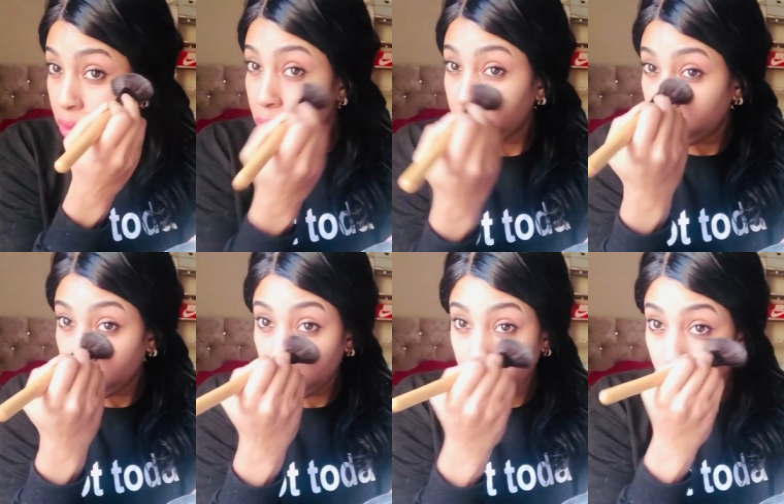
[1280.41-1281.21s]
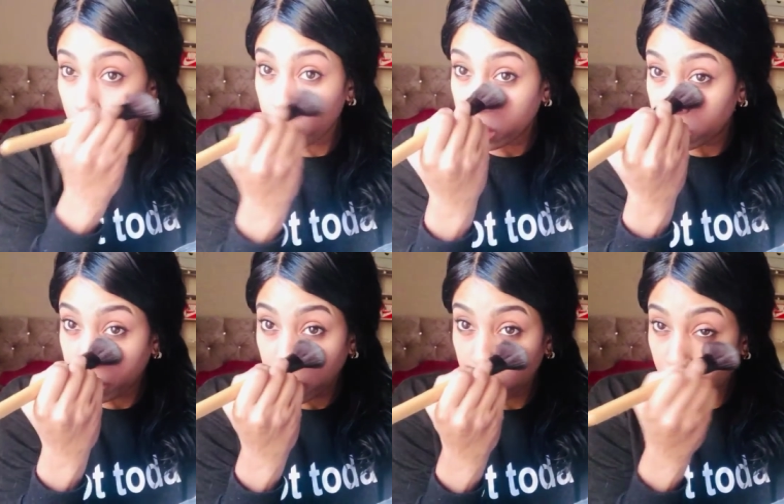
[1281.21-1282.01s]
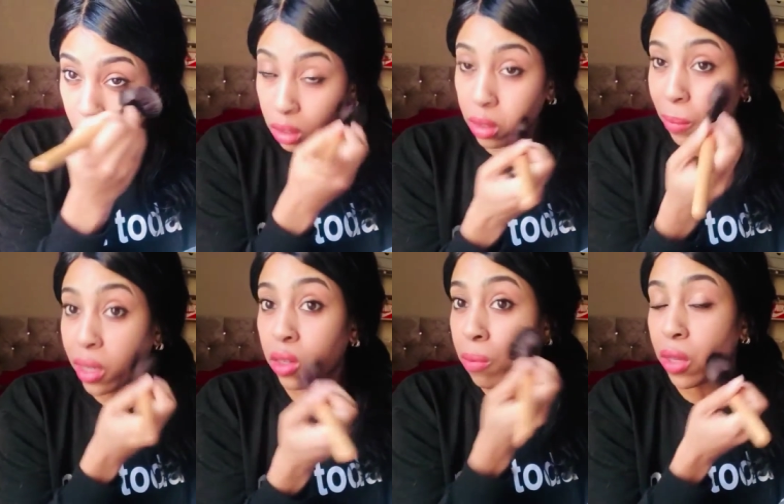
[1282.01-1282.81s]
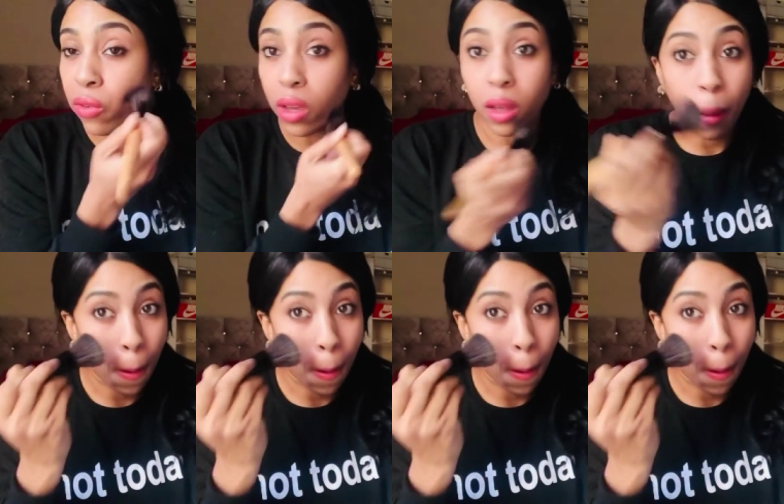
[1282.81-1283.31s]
so I don't really always bake, hardly bake to be fair.